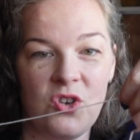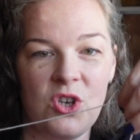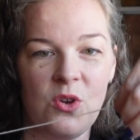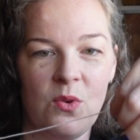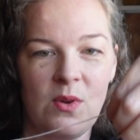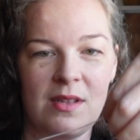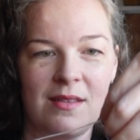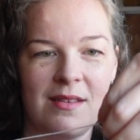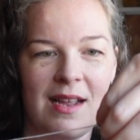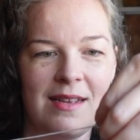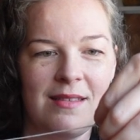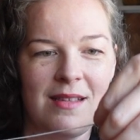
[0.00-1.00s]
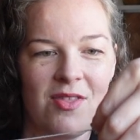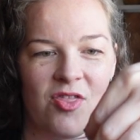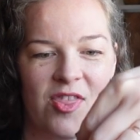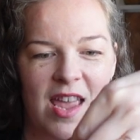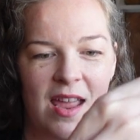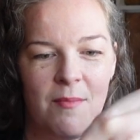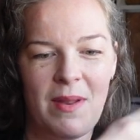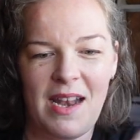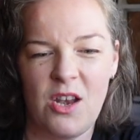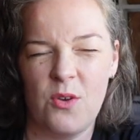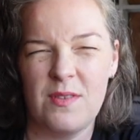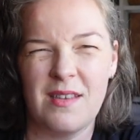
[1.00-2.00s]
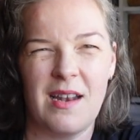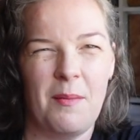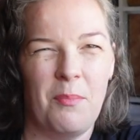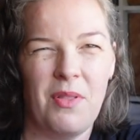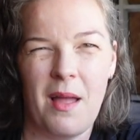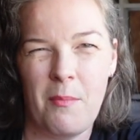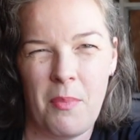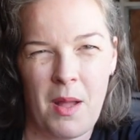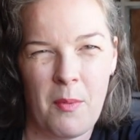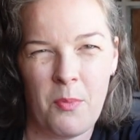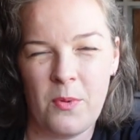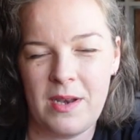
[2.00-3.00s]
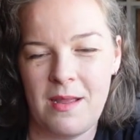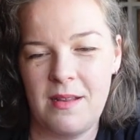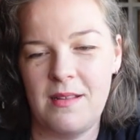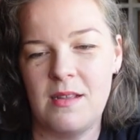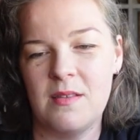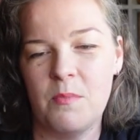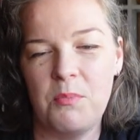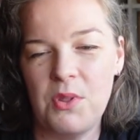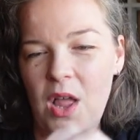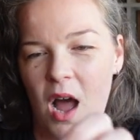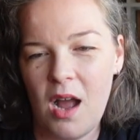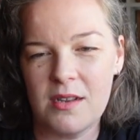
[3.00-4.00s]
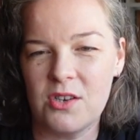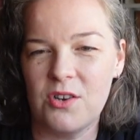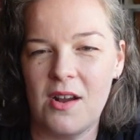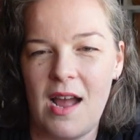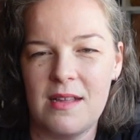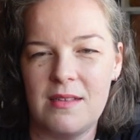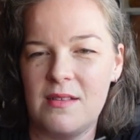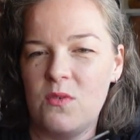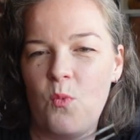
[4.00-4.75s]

too. It's nice and thin, but I know it's gonna plump up when it is blocked or as it's